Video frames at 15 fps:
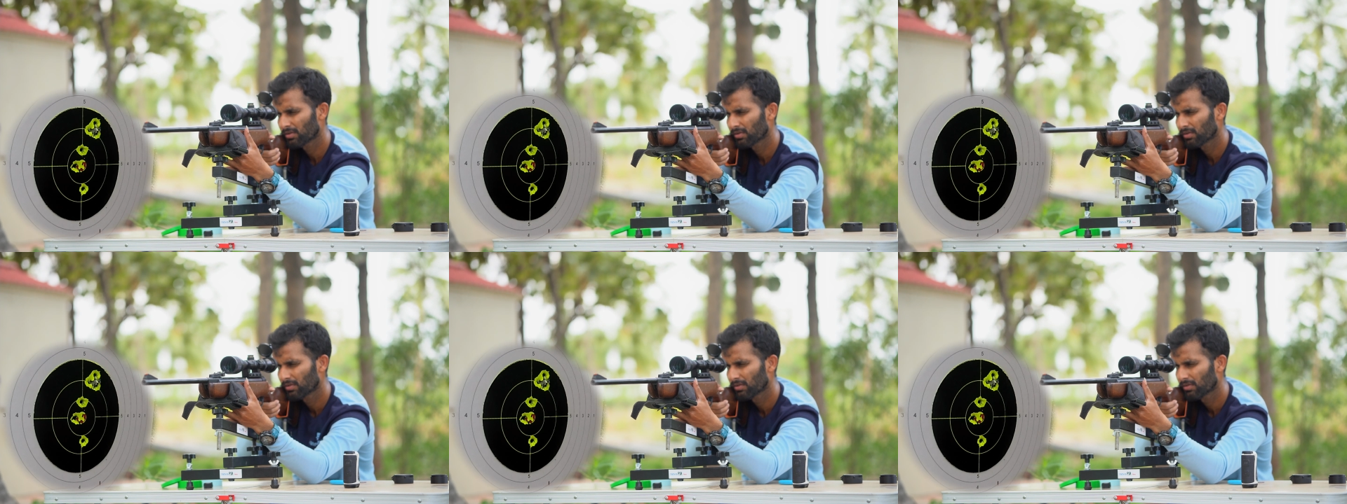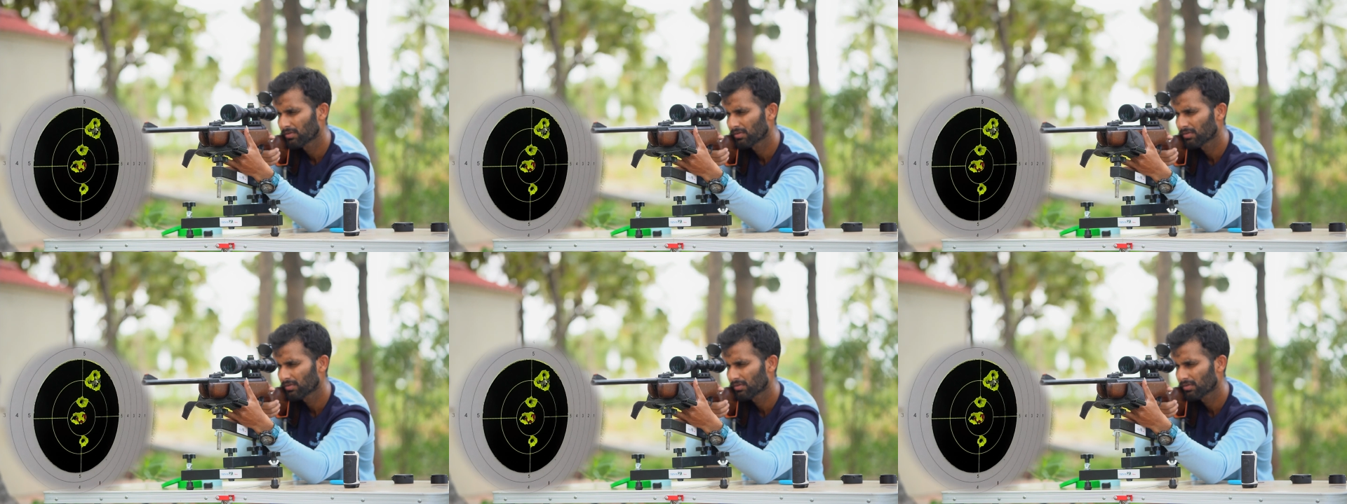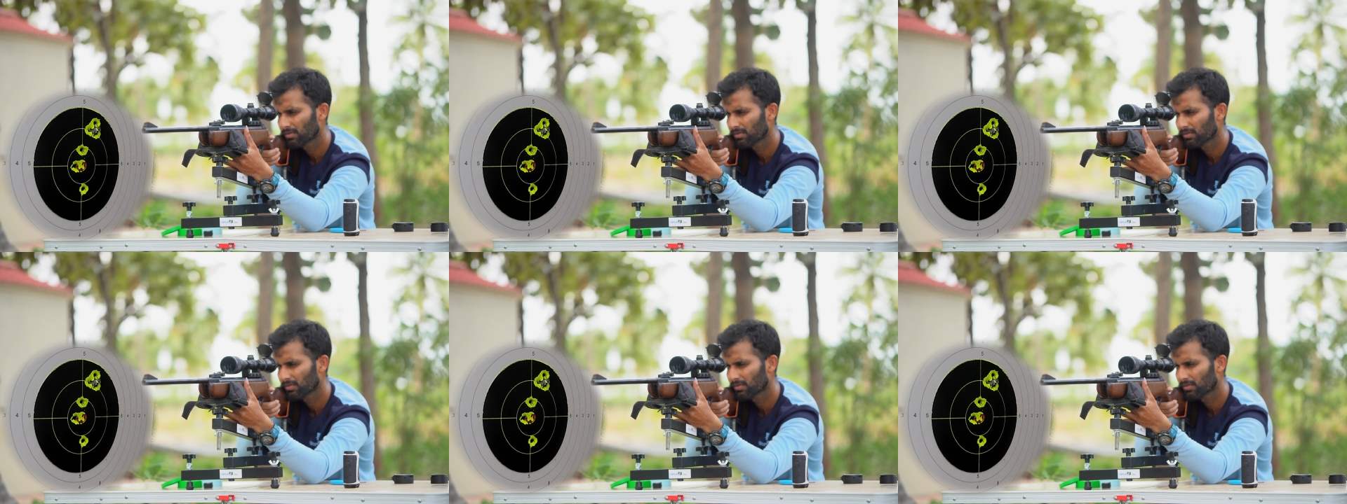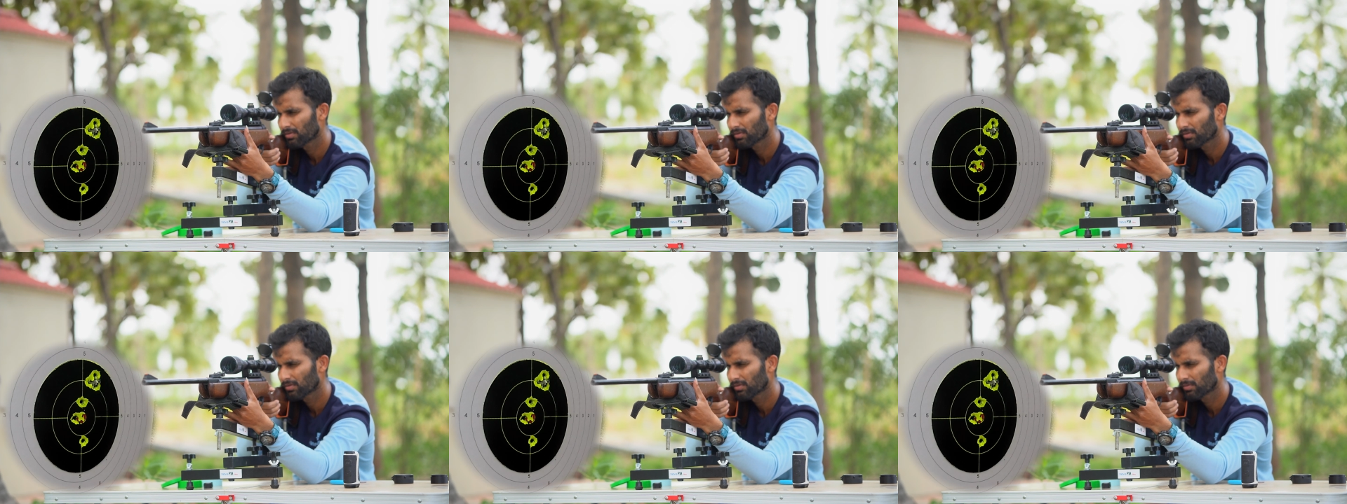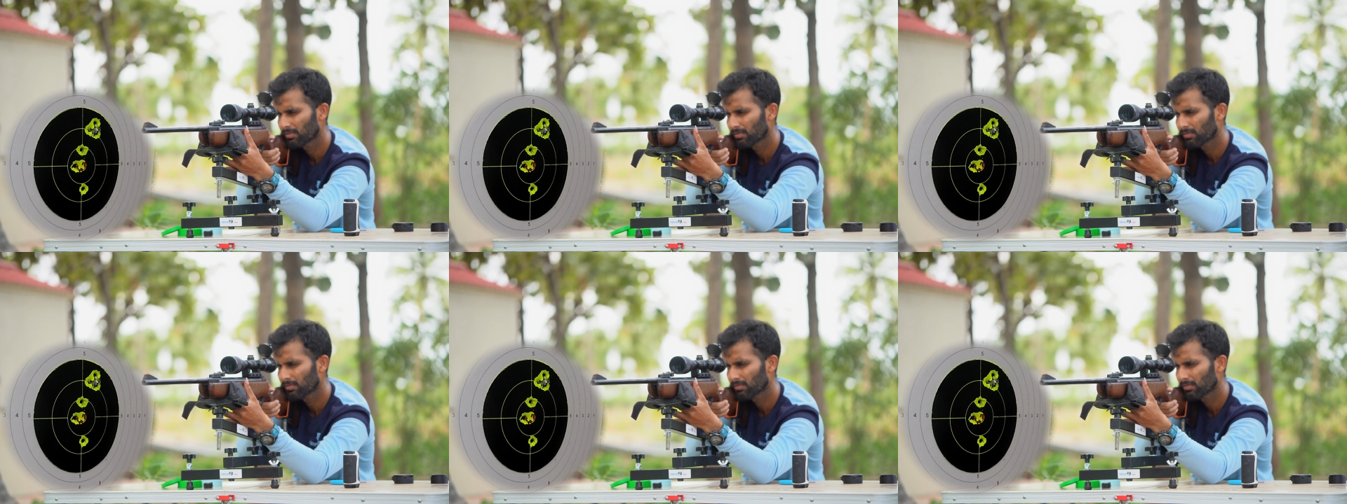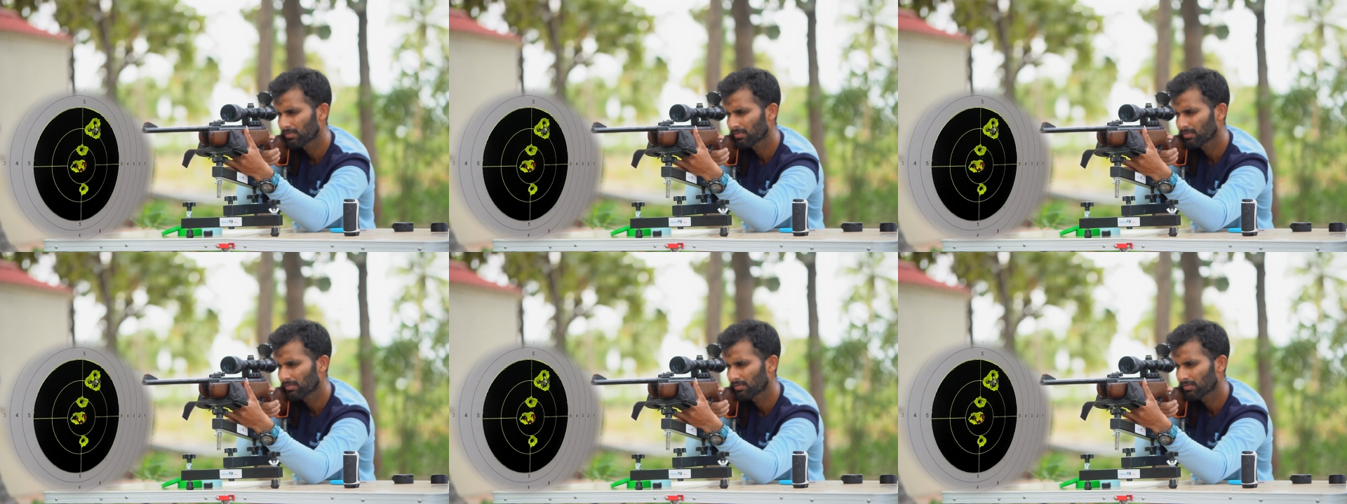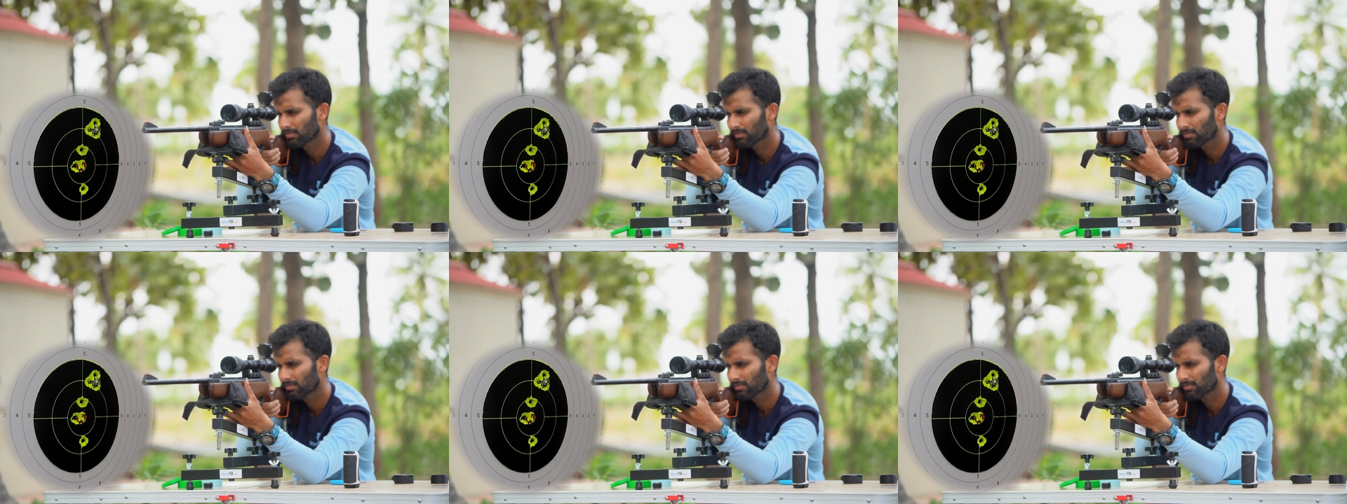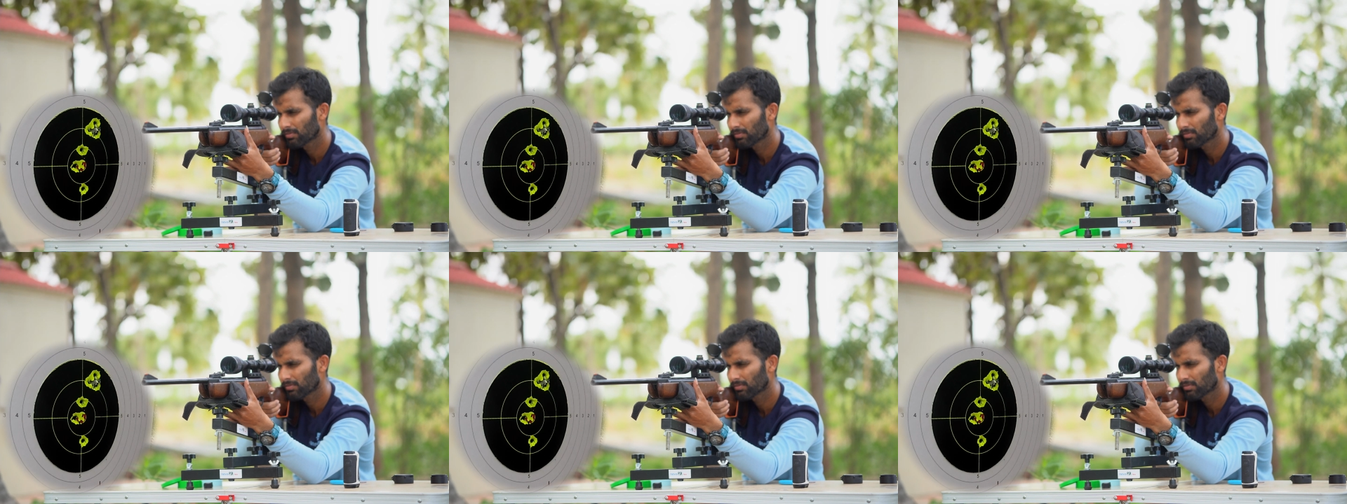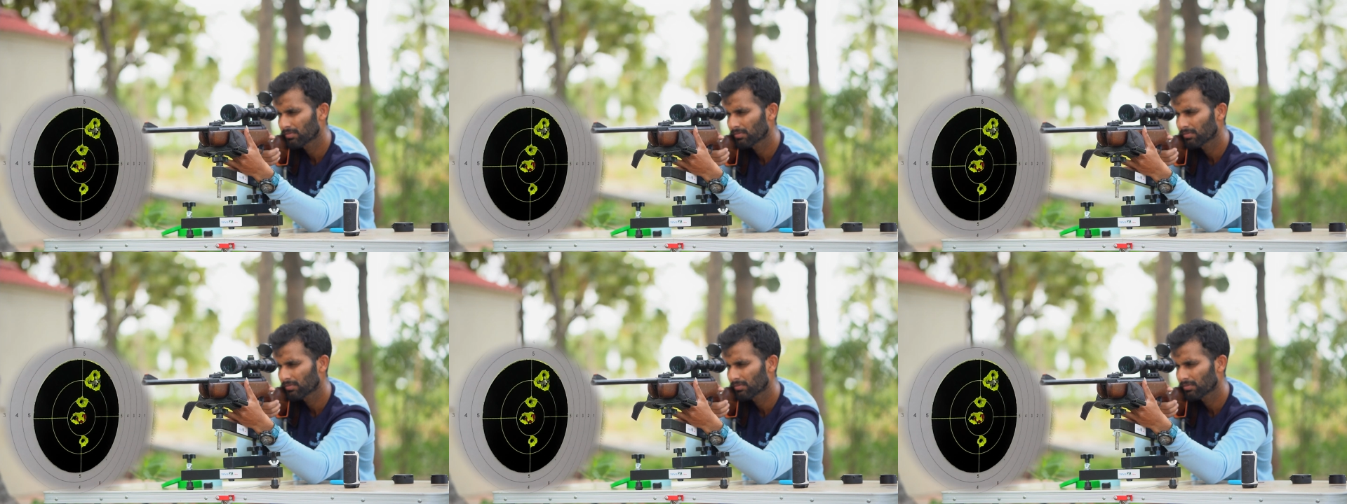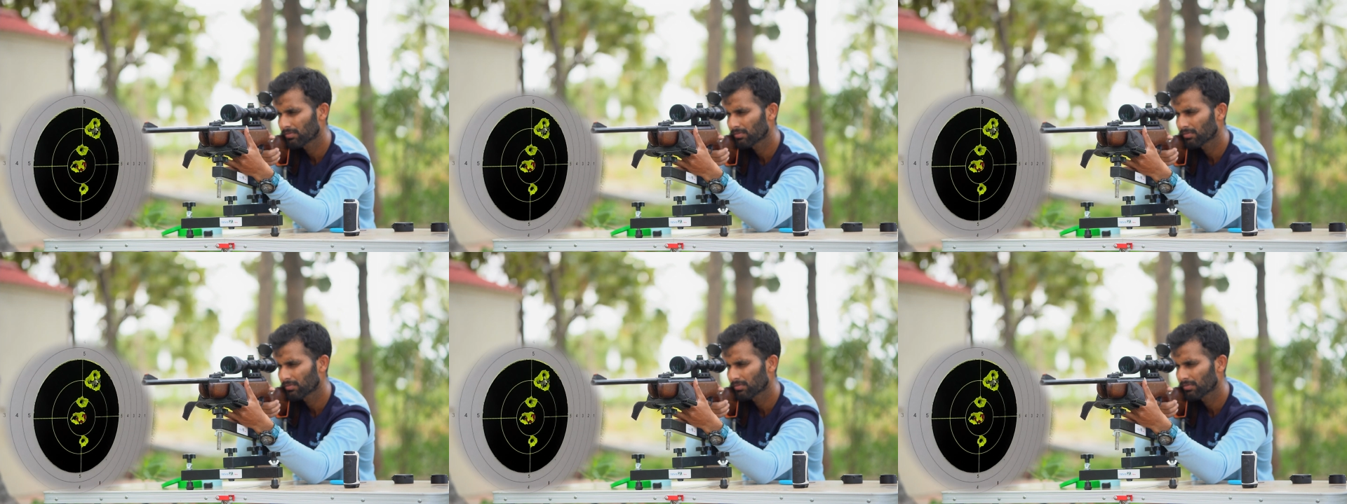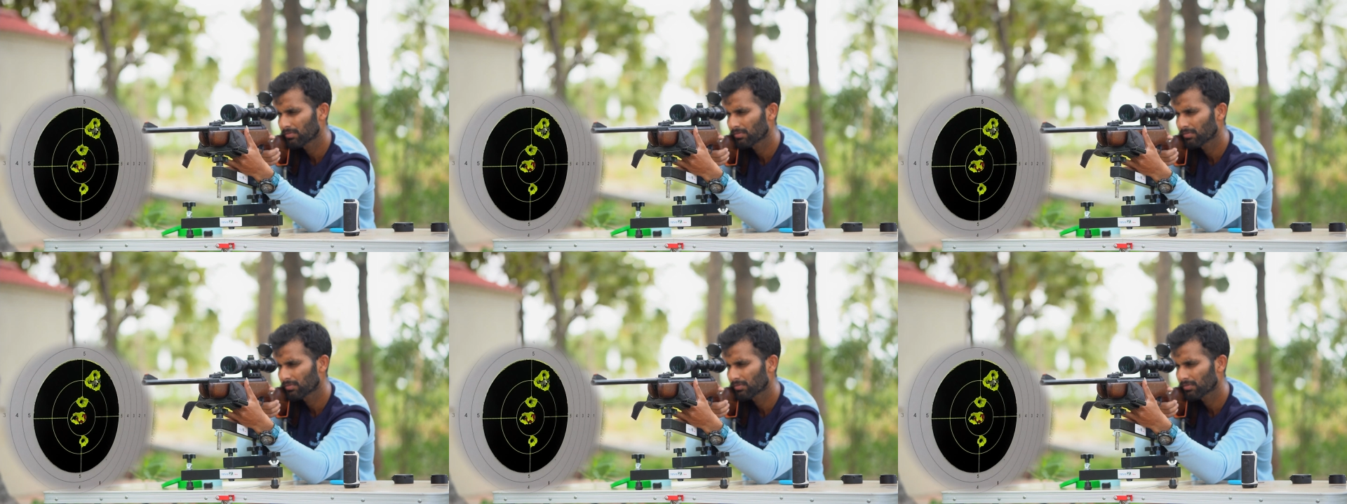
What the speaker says: (no one is talking)